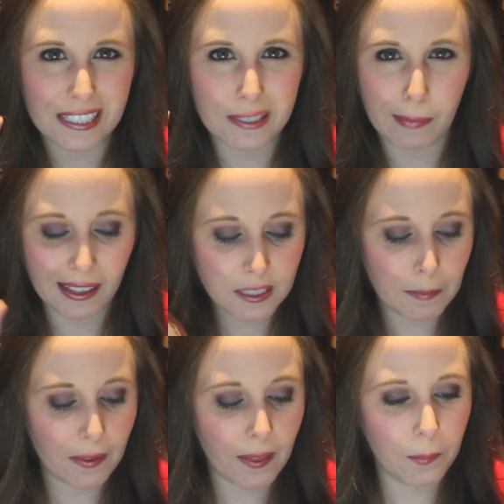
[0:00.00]
smell it.
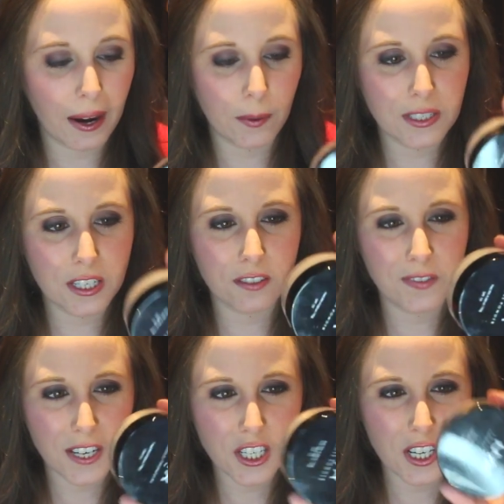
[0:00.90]
But then when I was just
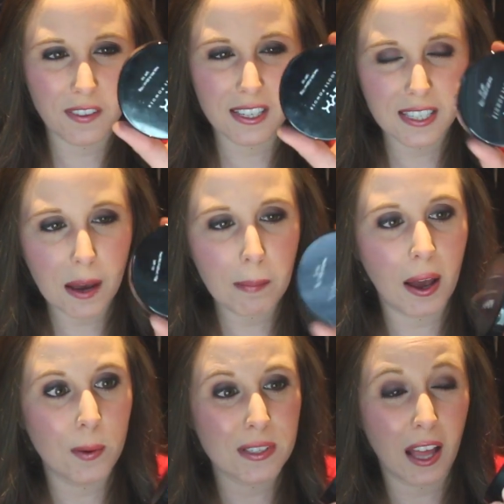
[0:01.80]
finishing this up,
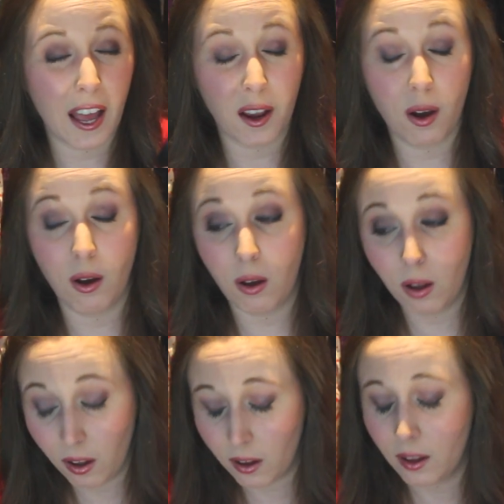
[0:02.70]
I was like,
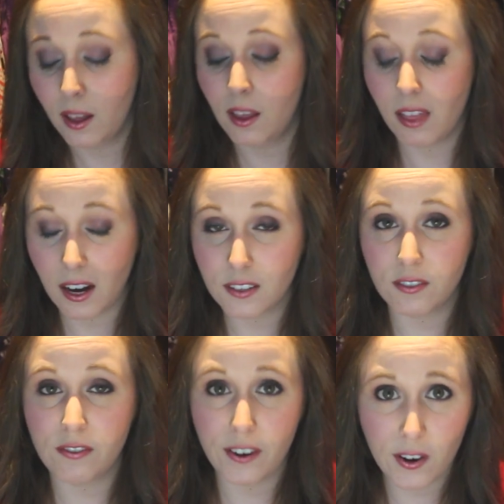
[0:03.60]
oh, that is
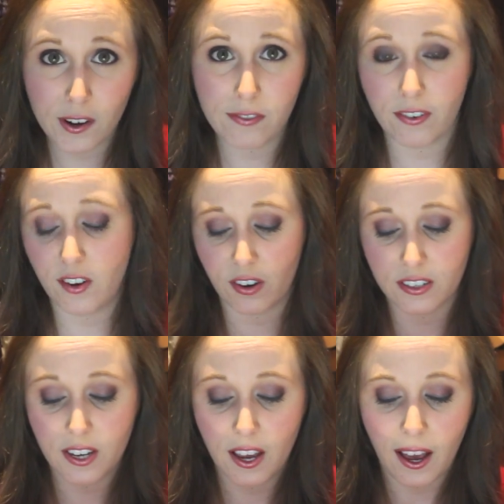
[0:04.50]
very
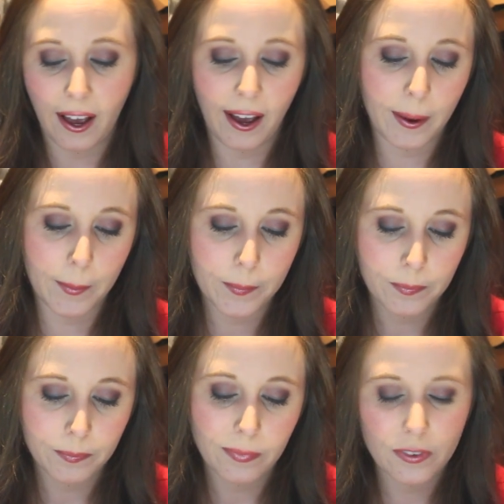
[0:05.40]
fragrant.
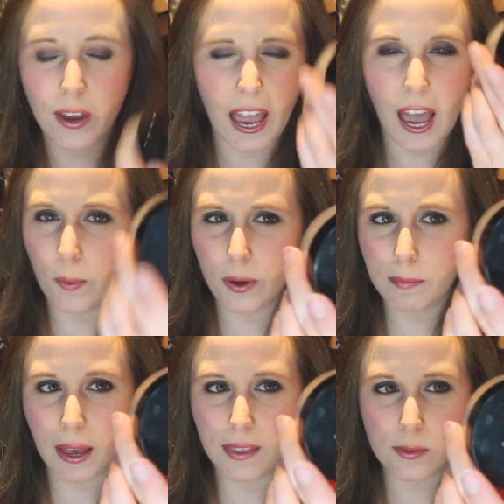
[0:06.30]
So yeah, I wouldn't
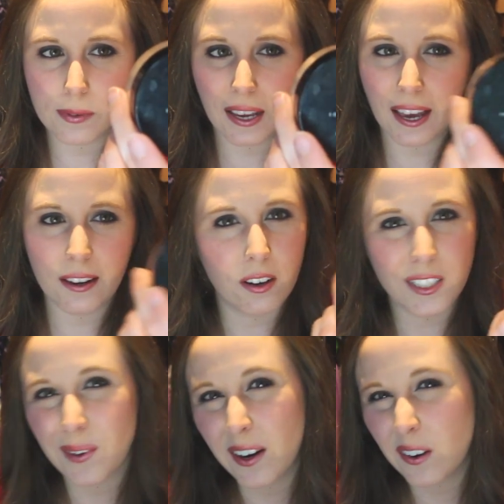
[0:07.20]
buy this one again.
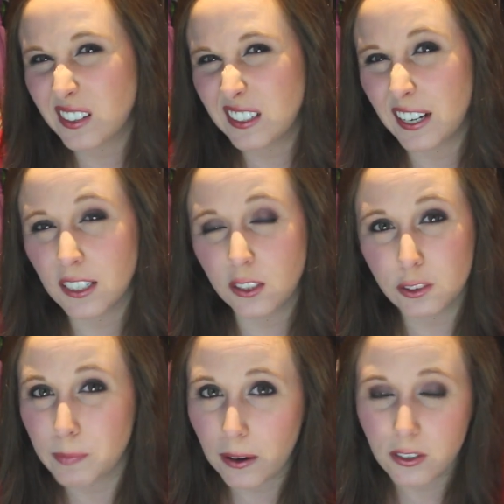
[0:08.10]
Also, I don't really like loose
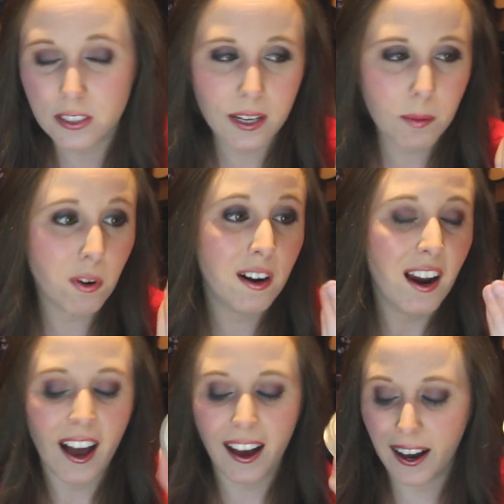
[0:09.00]
powders anymore.
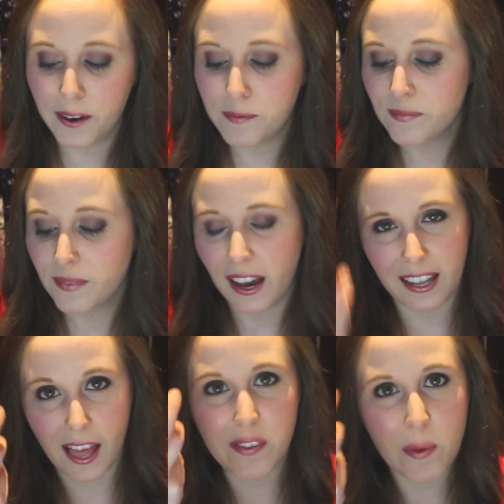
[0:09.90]
I
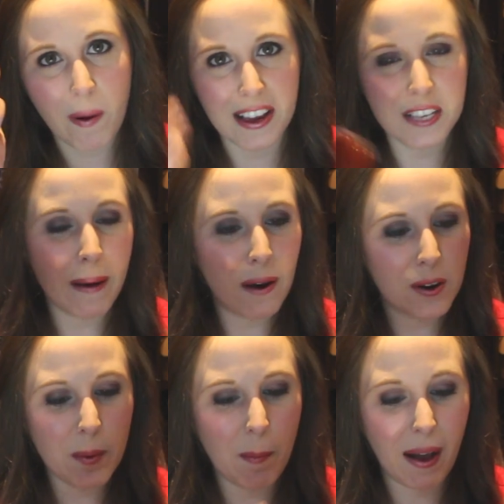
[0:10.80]
like the pressed
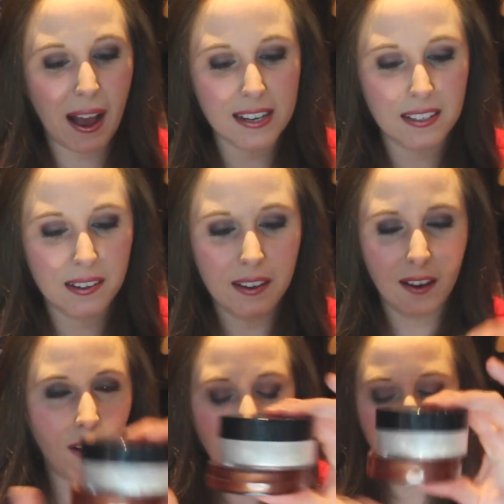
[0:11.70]
powder, but
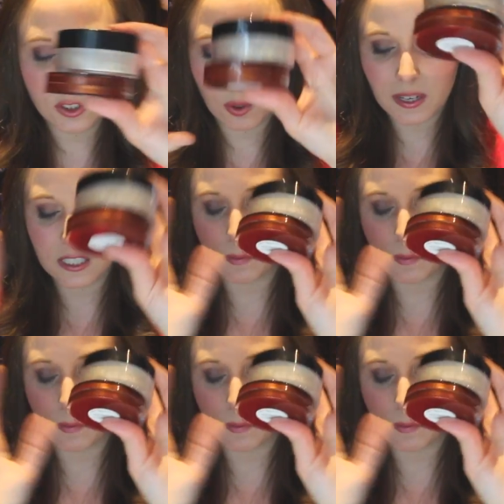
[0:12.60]
oh, so much